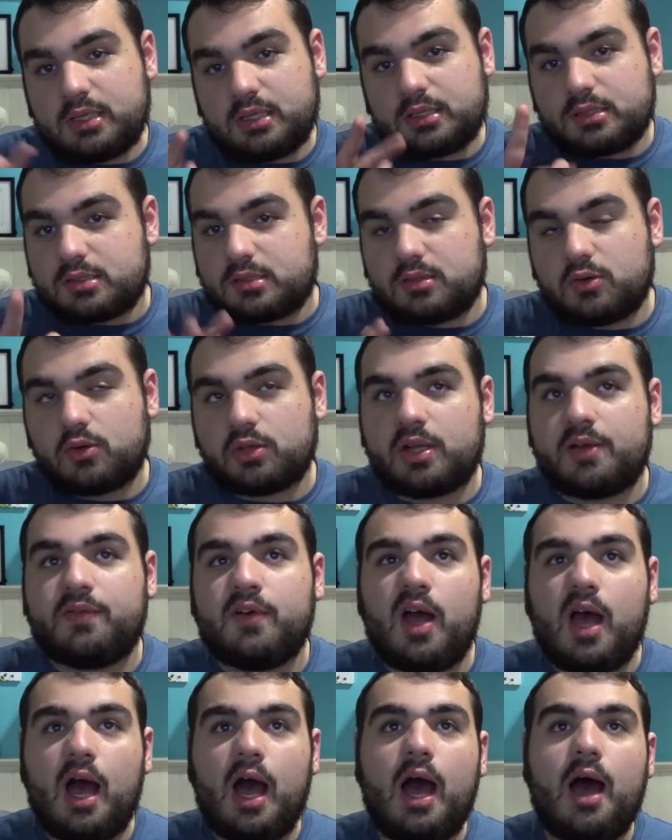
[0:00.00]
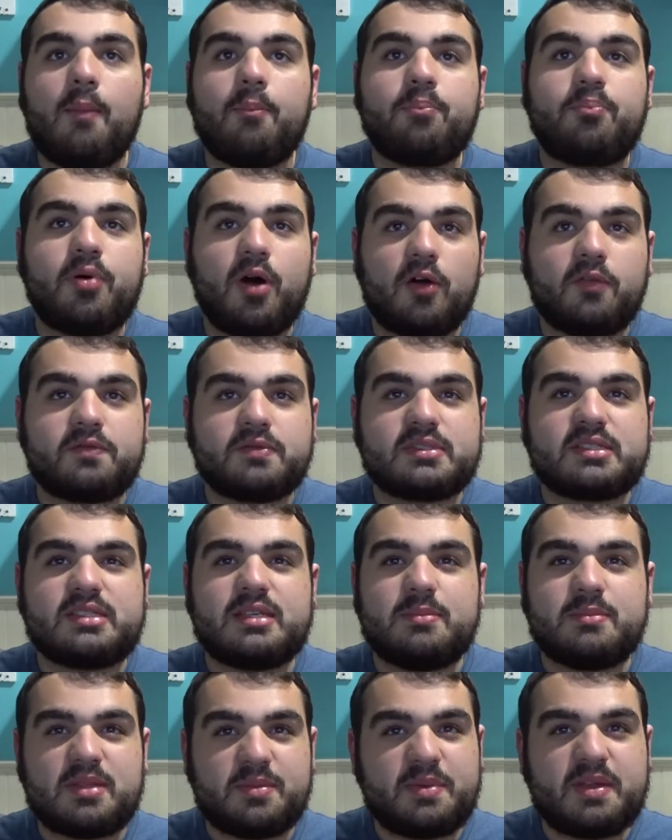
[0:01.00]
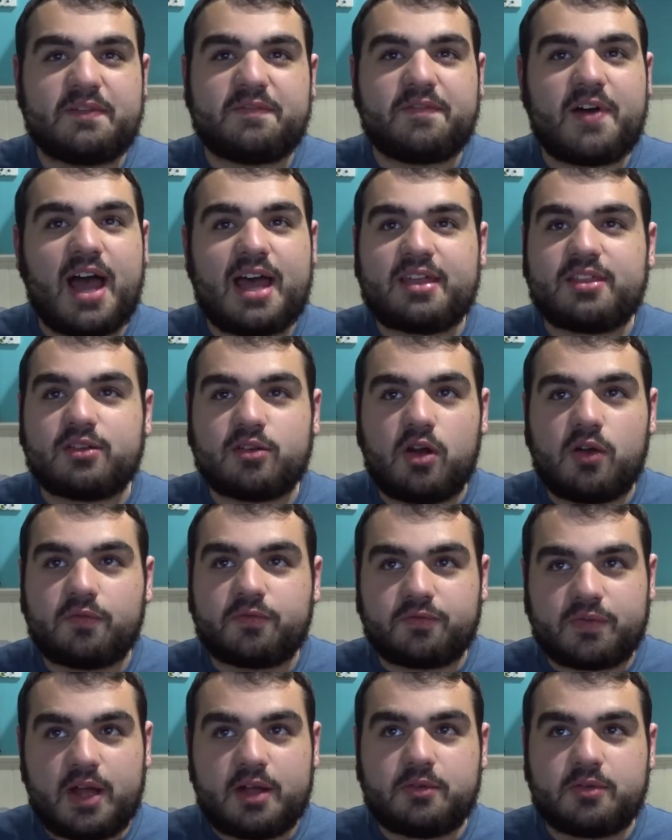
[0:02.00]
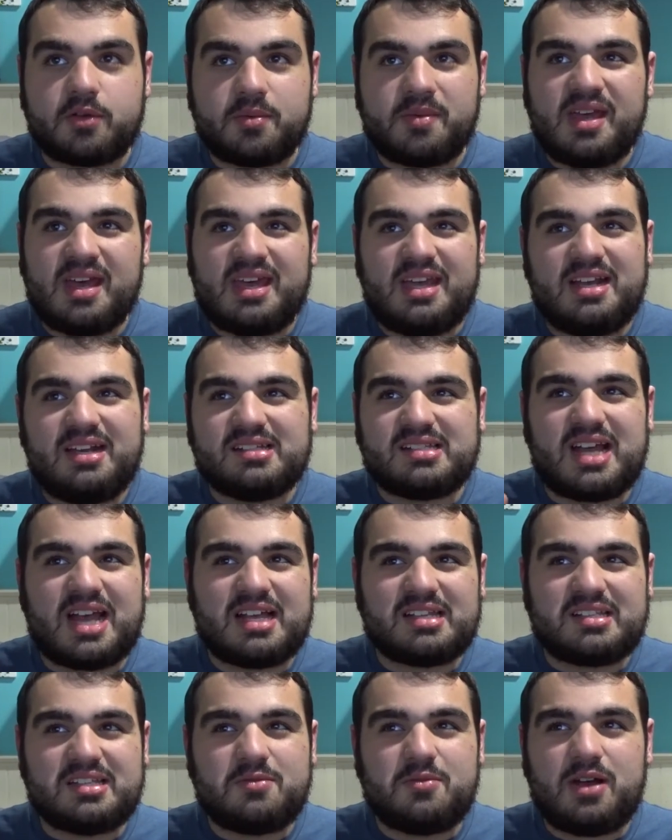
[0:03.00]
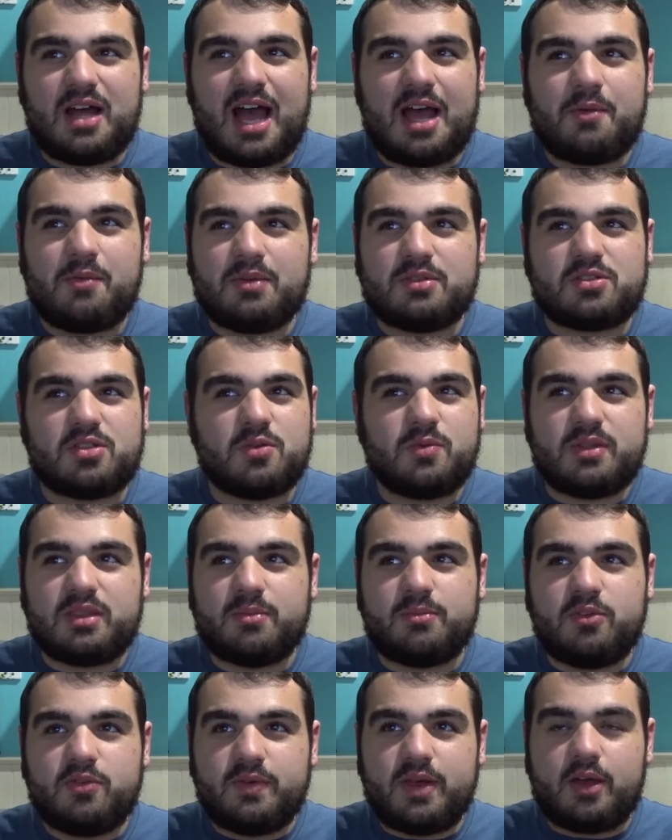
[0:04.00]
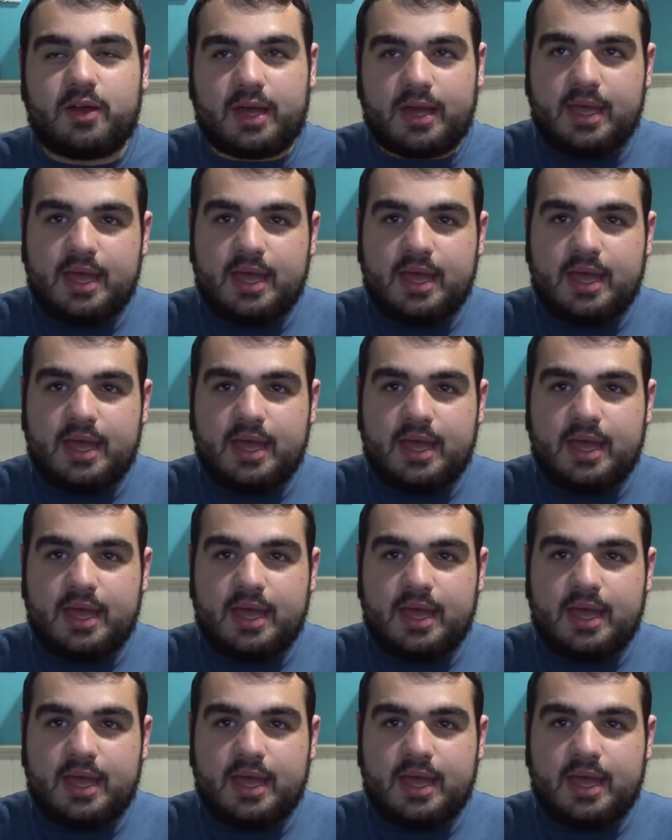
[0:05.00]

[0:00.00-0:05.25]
sort of, both seem to be fine in their own friend group, here's honestly what I would do with the movie. Okay,